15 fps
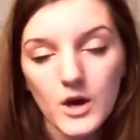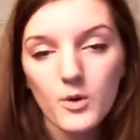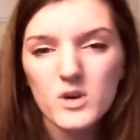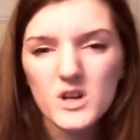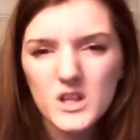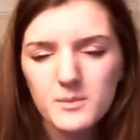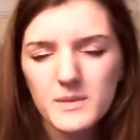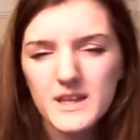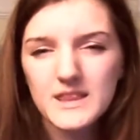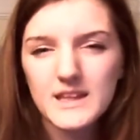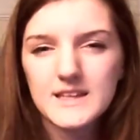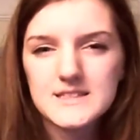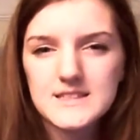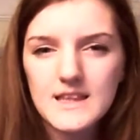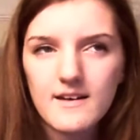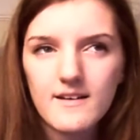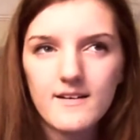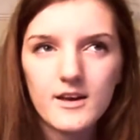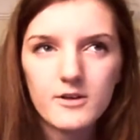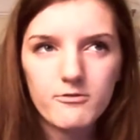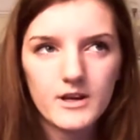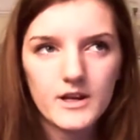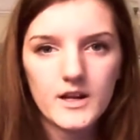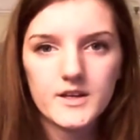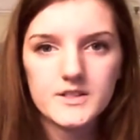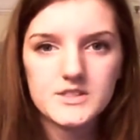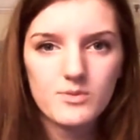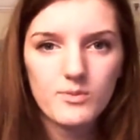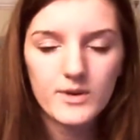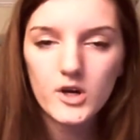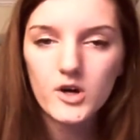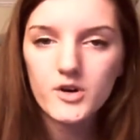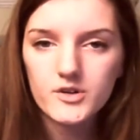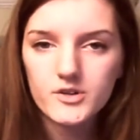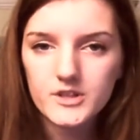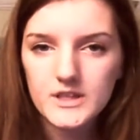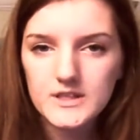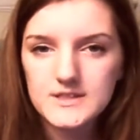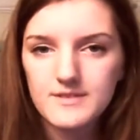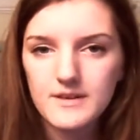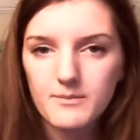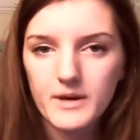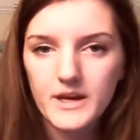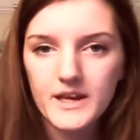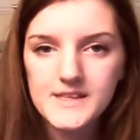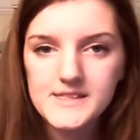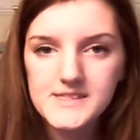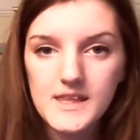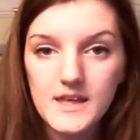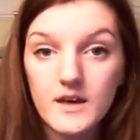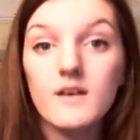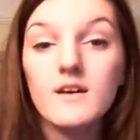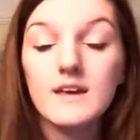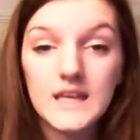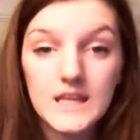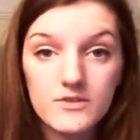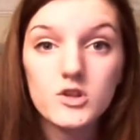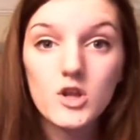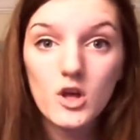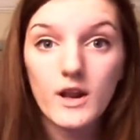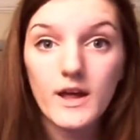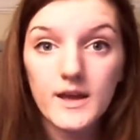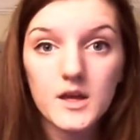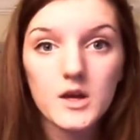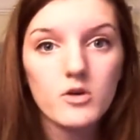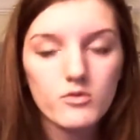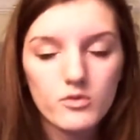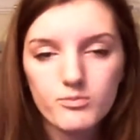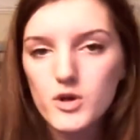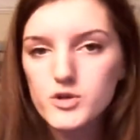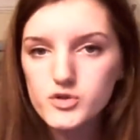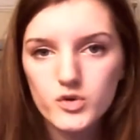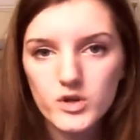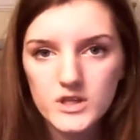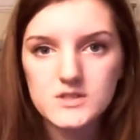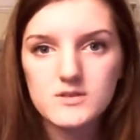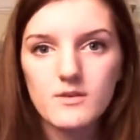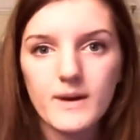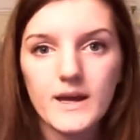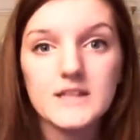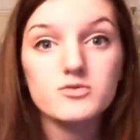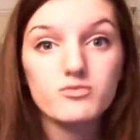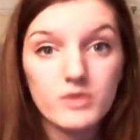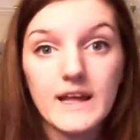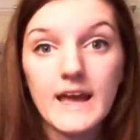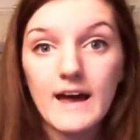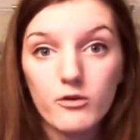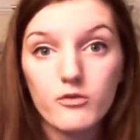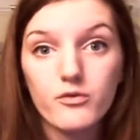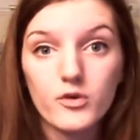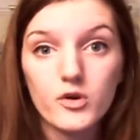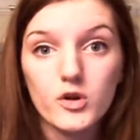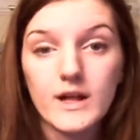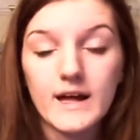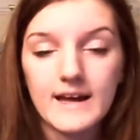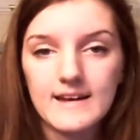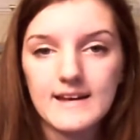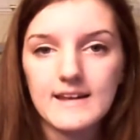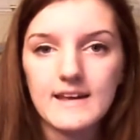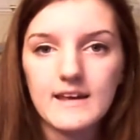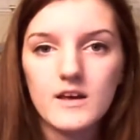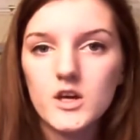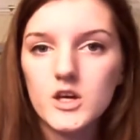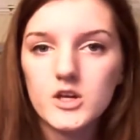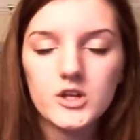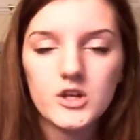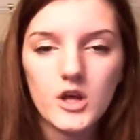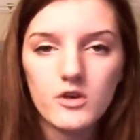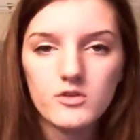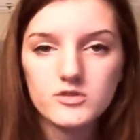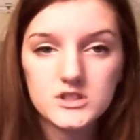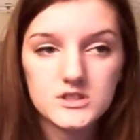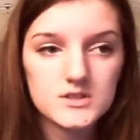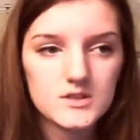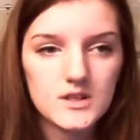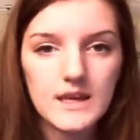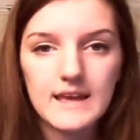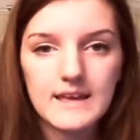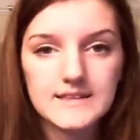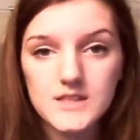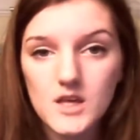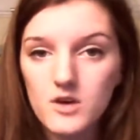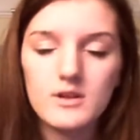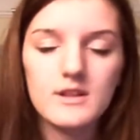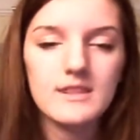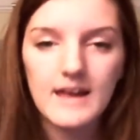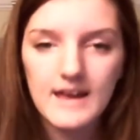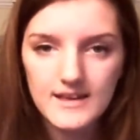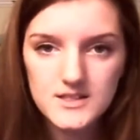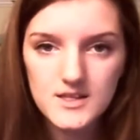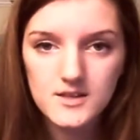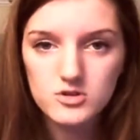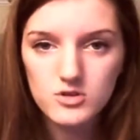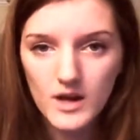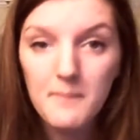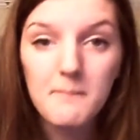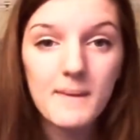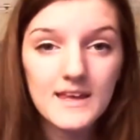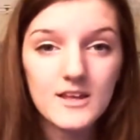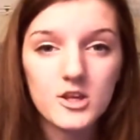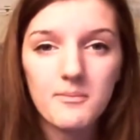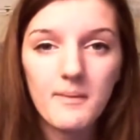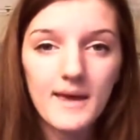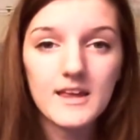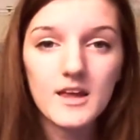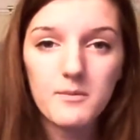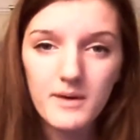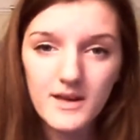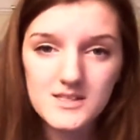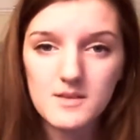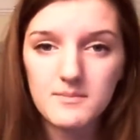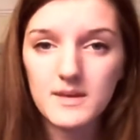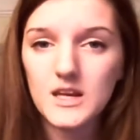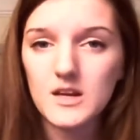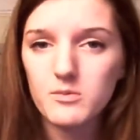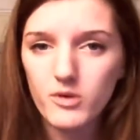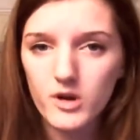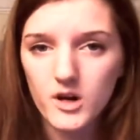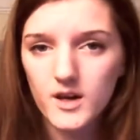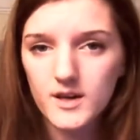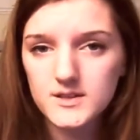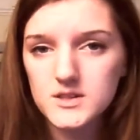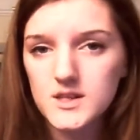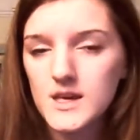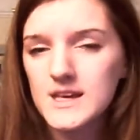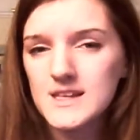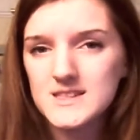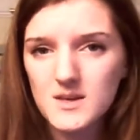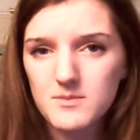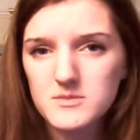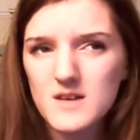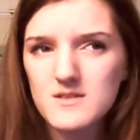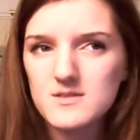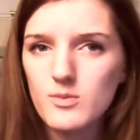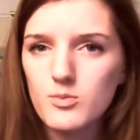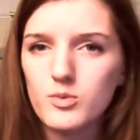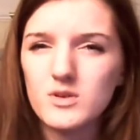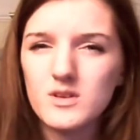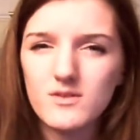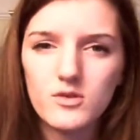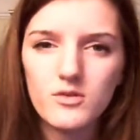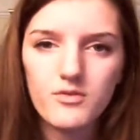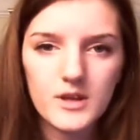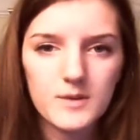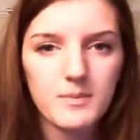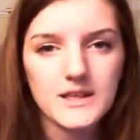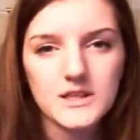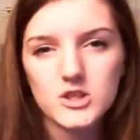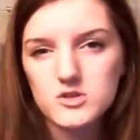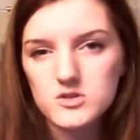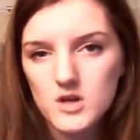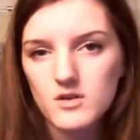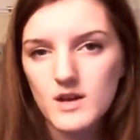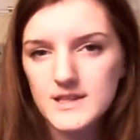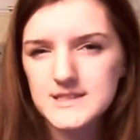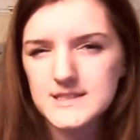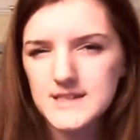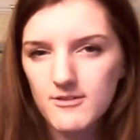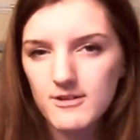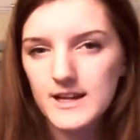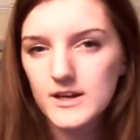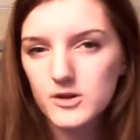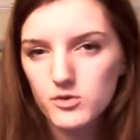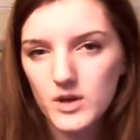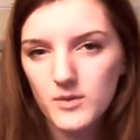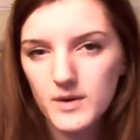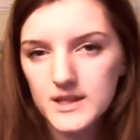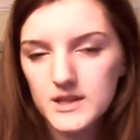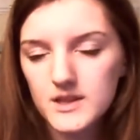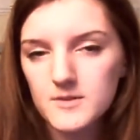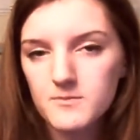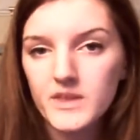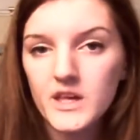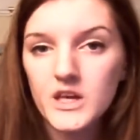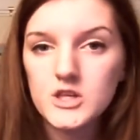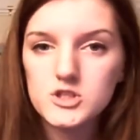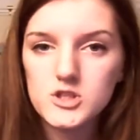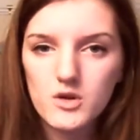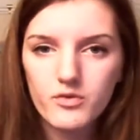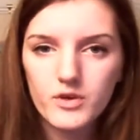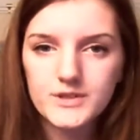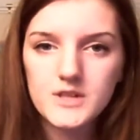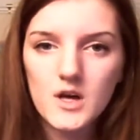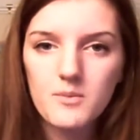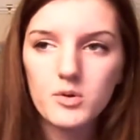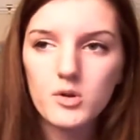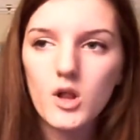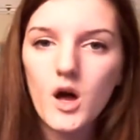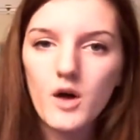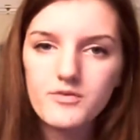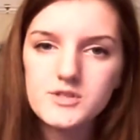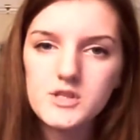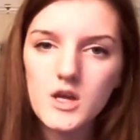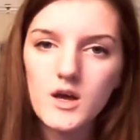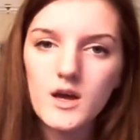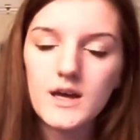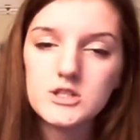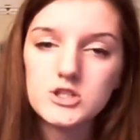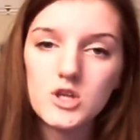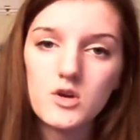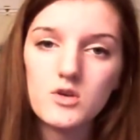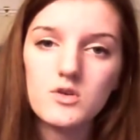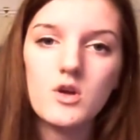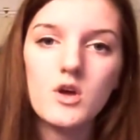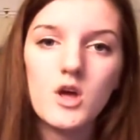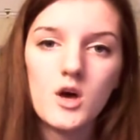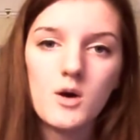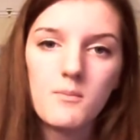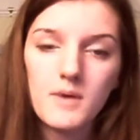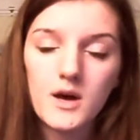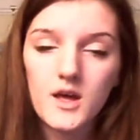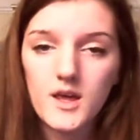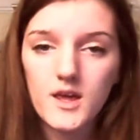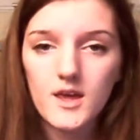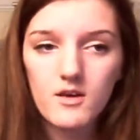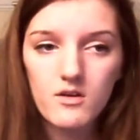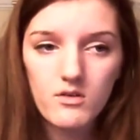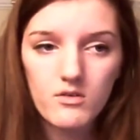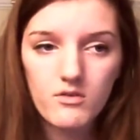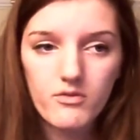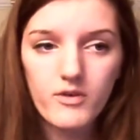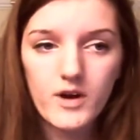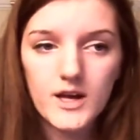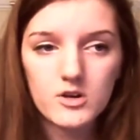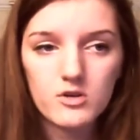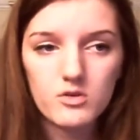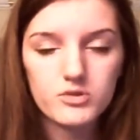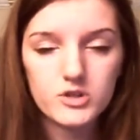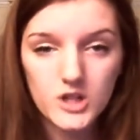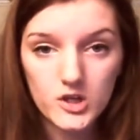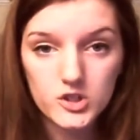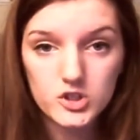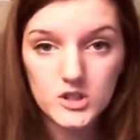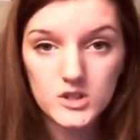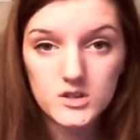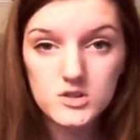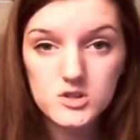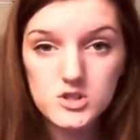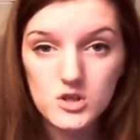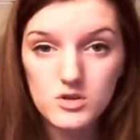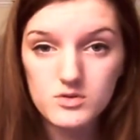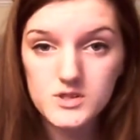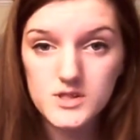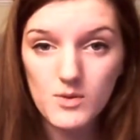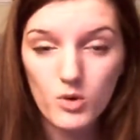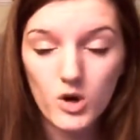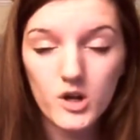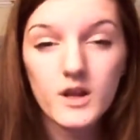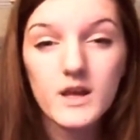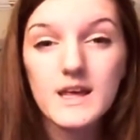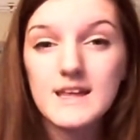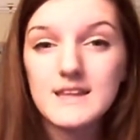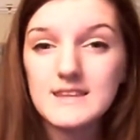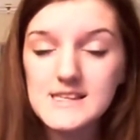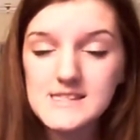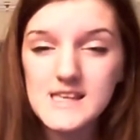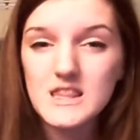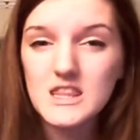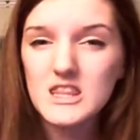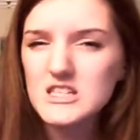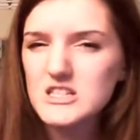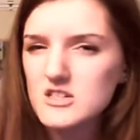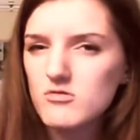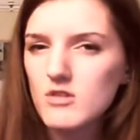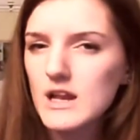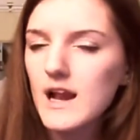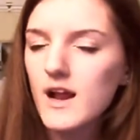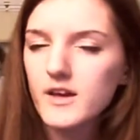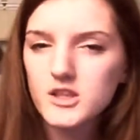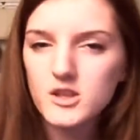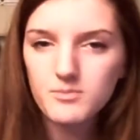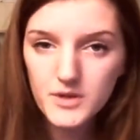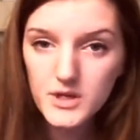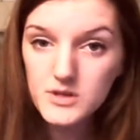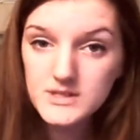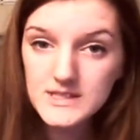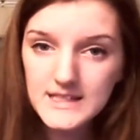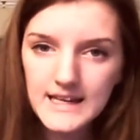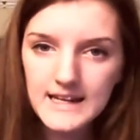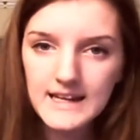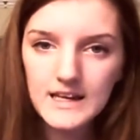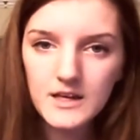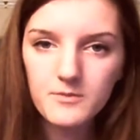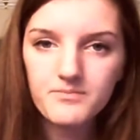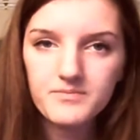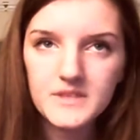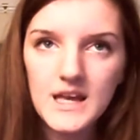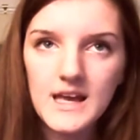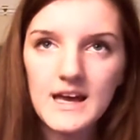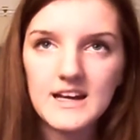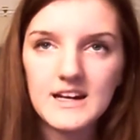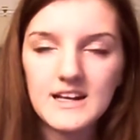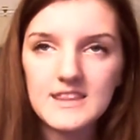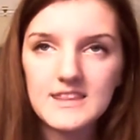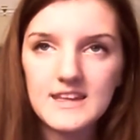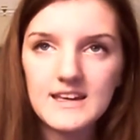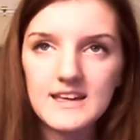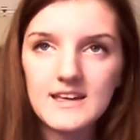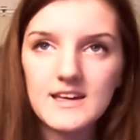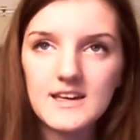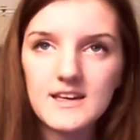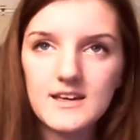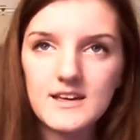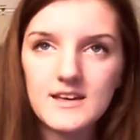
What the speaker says: One of the main things that I realised when we got audience feedback is that even though like most audience feedback is really helpful, and it's only there to try and make you make a better media product, sometimes people will give you feedback that you don't necessarily agree with. So for example, after I showed my final production to someone, they said that they didn't really like the music in it, and I think